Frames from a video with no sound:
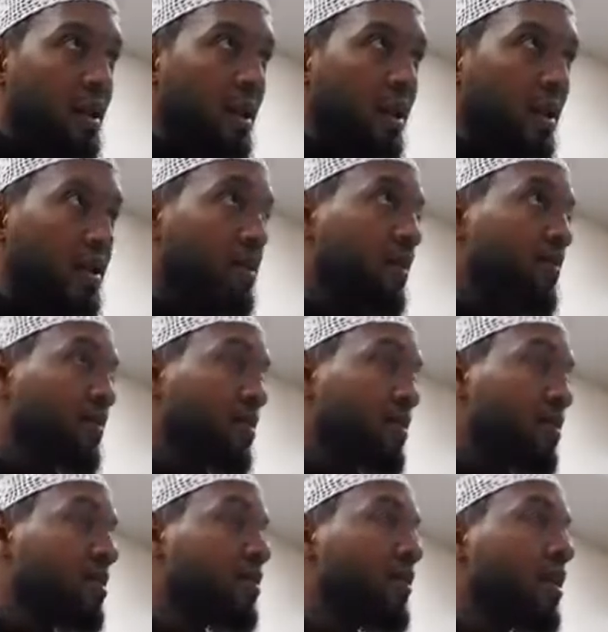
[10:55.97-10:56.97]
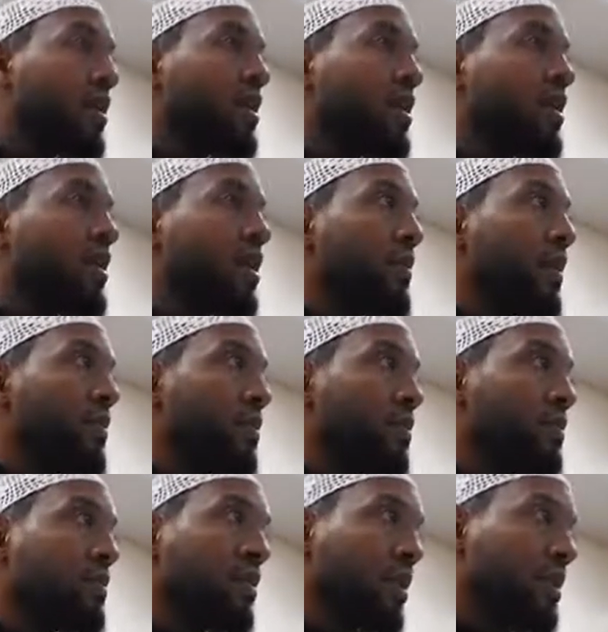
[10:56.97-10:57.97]
As if it's a threat. I'm going to have to
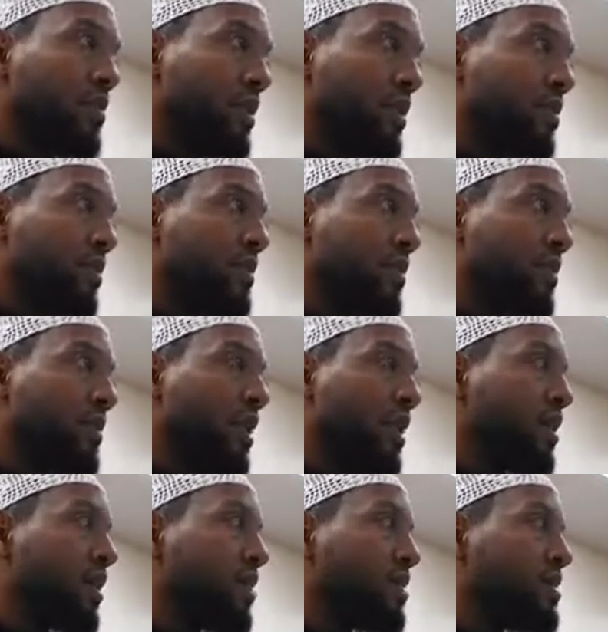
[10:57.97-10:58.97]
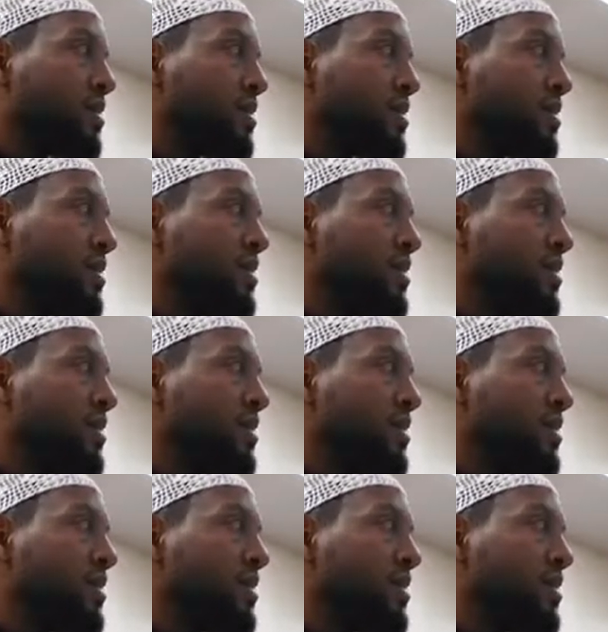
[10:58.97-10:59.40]
go tell the people Imam Malik doesn't know.